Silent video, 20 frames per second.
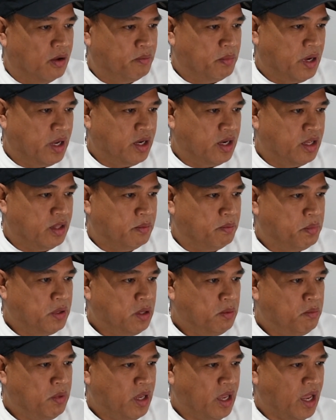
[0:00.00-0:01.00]
played in the
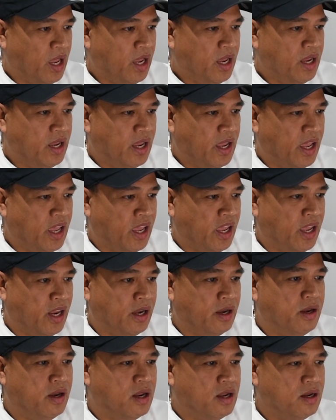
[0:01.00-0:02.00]
PBA,
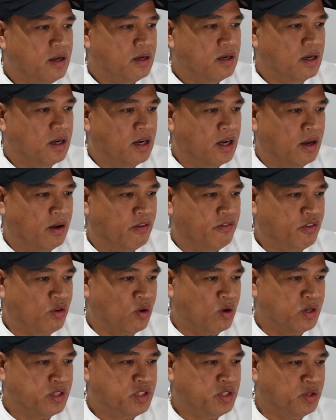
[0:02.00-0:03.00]
and of
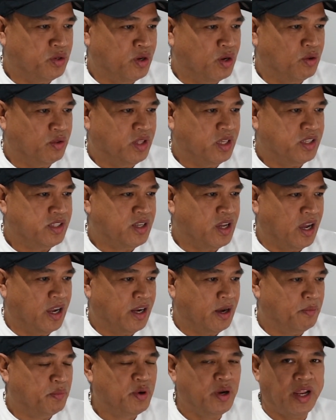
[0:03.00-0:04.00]
course, you know this guy,
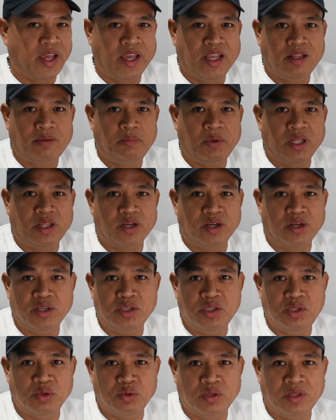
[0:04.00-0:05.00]
number 8, Peter
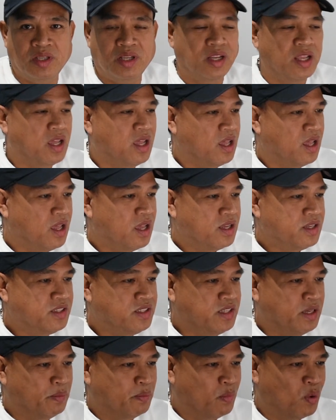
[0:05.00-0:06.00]
Jun
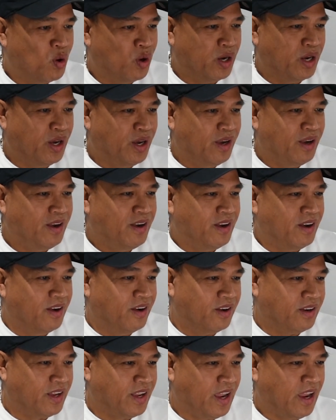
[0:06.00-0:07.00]
Simon,
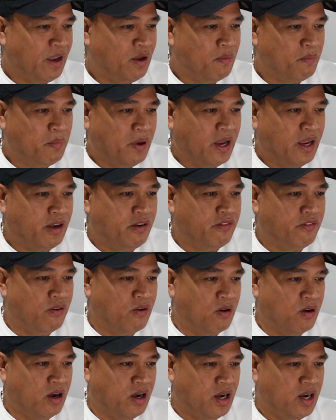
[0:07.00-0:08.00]
okay, who played
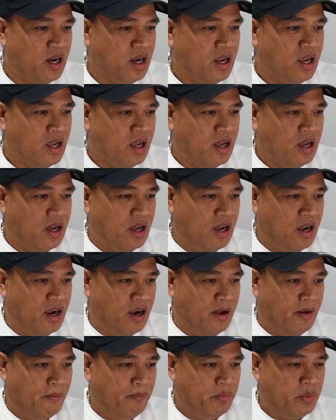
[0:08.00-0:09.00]
for
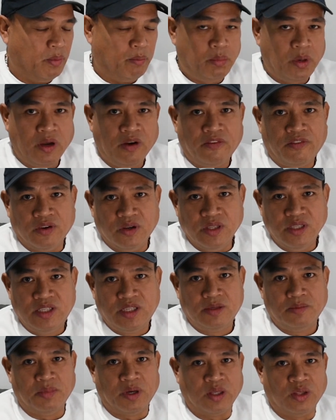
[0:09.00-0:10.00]
the Pure
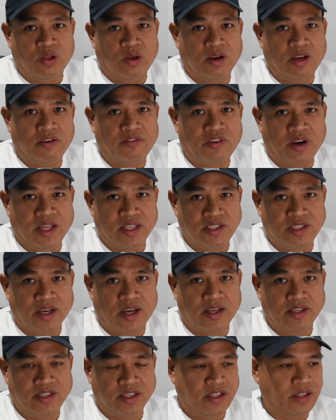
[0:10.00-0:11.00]
Foods Magnolia
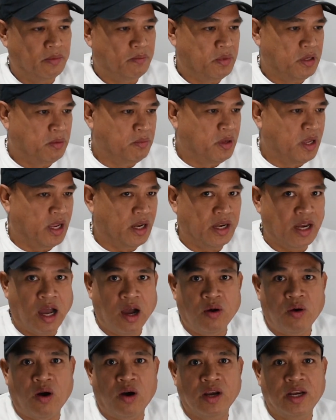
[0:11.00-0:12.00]
franchise in the PBA,
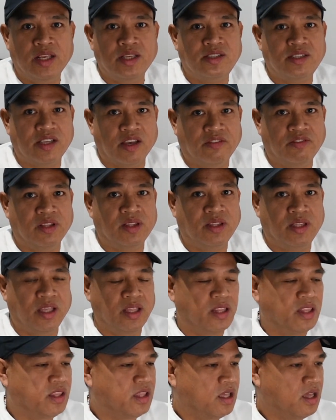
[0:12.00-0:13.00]
now on his
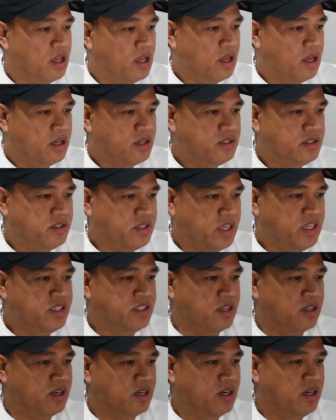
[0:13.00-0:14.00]
17th
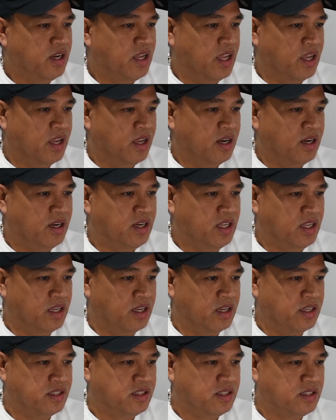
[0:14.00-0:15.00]
season, and he
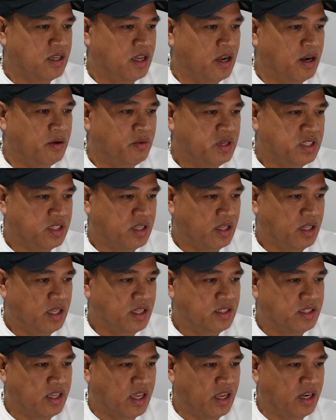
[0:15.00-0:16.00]
has
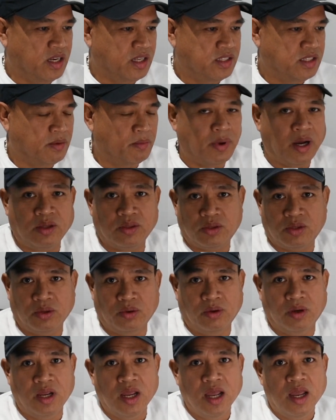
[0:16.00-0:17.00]
recently said he's about
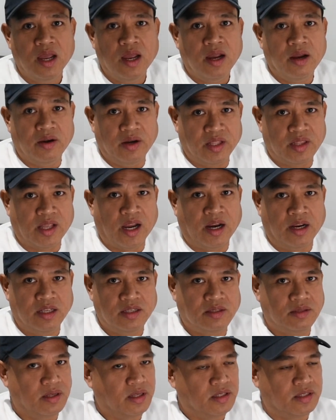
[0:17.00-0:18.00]
to retire.
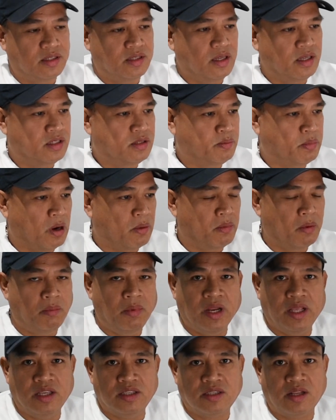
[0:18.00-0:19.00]
It's
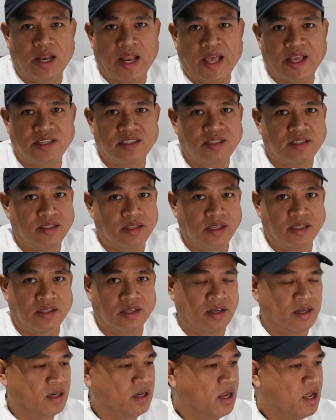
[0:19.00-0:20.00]
probably his last
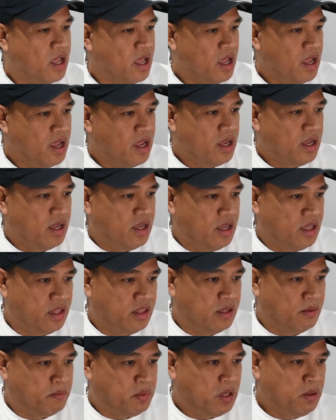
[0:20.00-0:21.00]
season
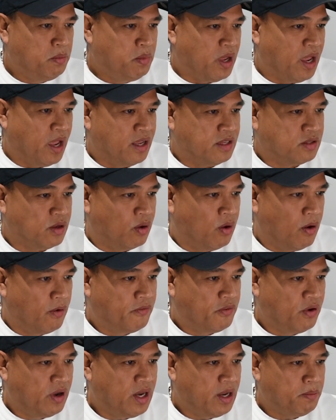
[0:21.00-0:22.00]
in the PBA. So
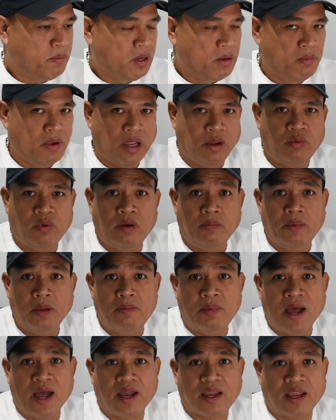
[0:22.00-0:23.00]
hopefully PBA will be
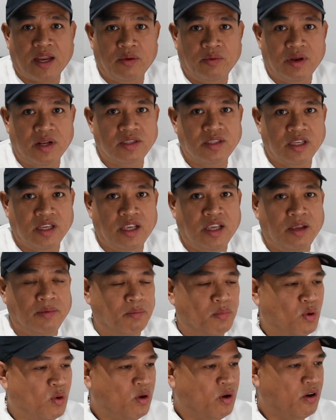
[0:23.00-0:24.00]
back and we'll see
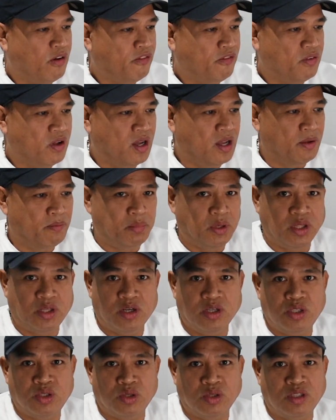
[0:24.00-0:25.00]
more of
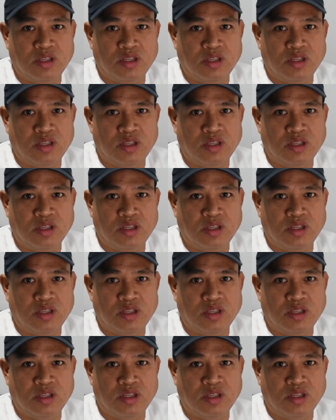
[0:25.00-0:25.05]
Peter Jun